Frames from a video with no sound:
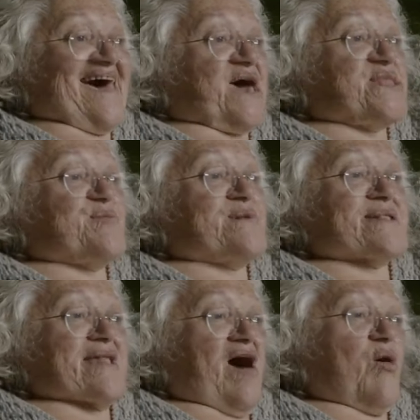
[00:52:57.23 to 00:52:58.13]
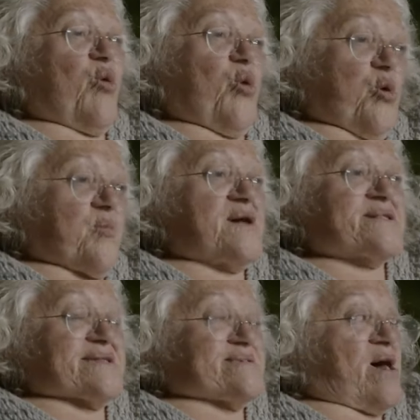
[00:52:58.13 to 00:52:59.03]
And it was
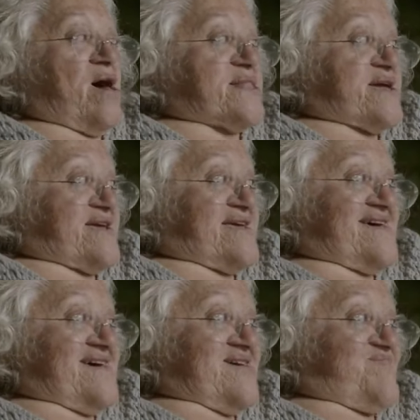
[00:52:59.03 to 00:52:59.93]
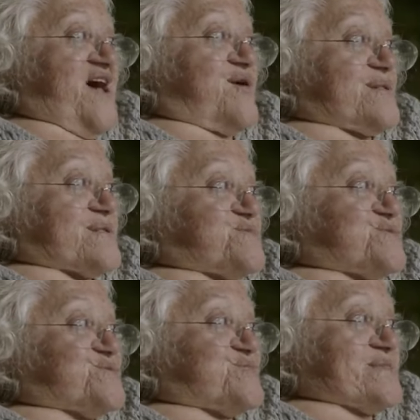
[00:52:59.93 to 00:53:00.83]
almost entirely parents of
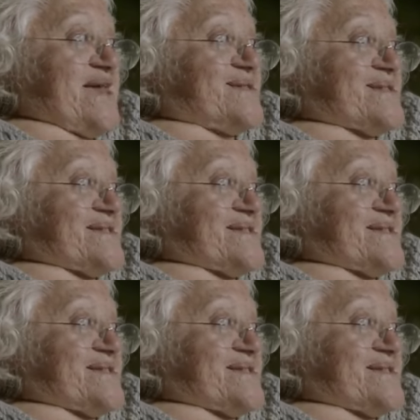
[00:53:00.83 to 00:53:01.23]
children with Down